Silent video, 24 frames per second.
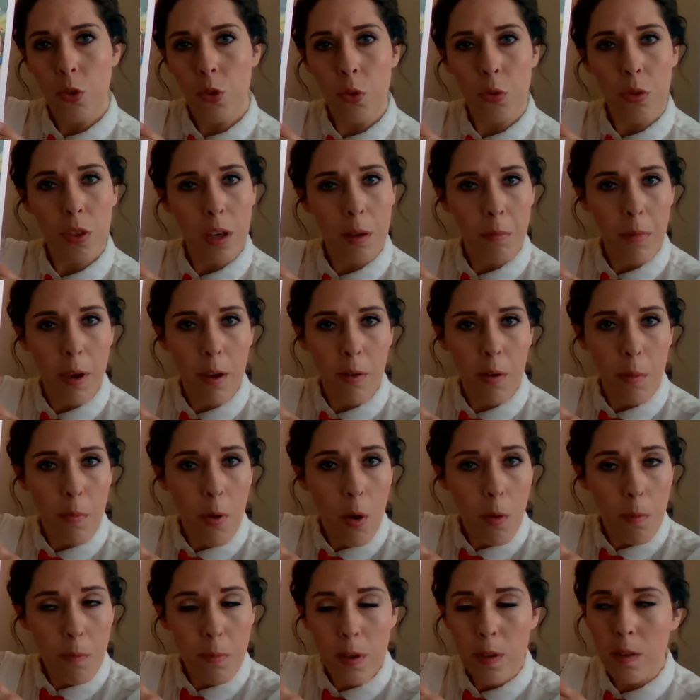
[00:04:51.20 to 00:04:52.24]
Do you think Mary
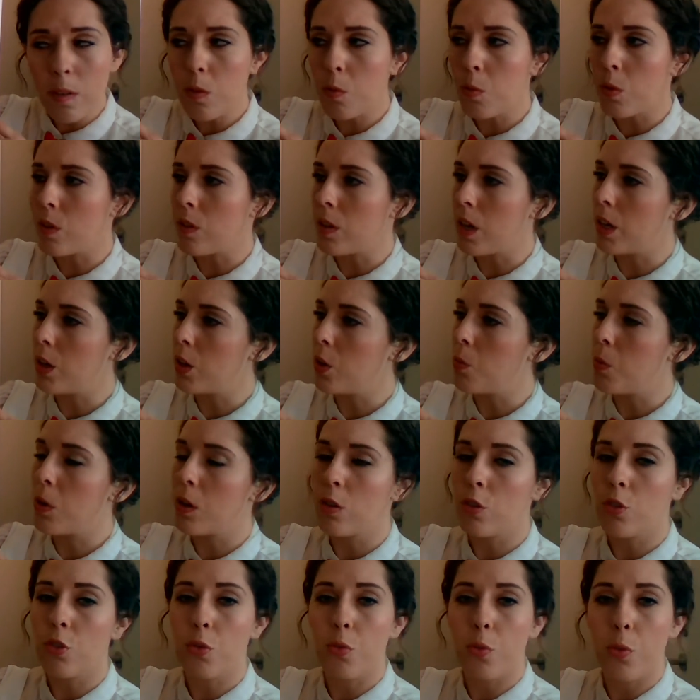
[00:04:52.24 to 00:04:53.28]
Poppins would take you
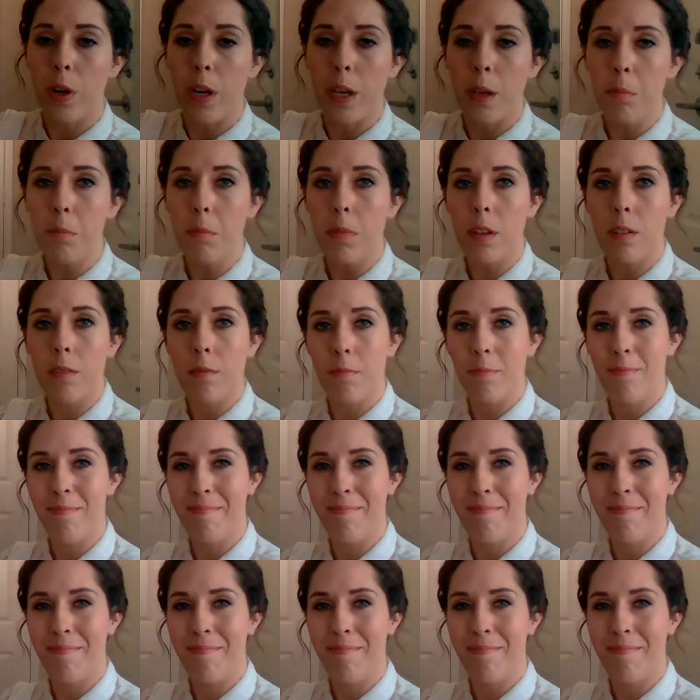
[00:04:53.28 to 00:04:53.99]
on a dream?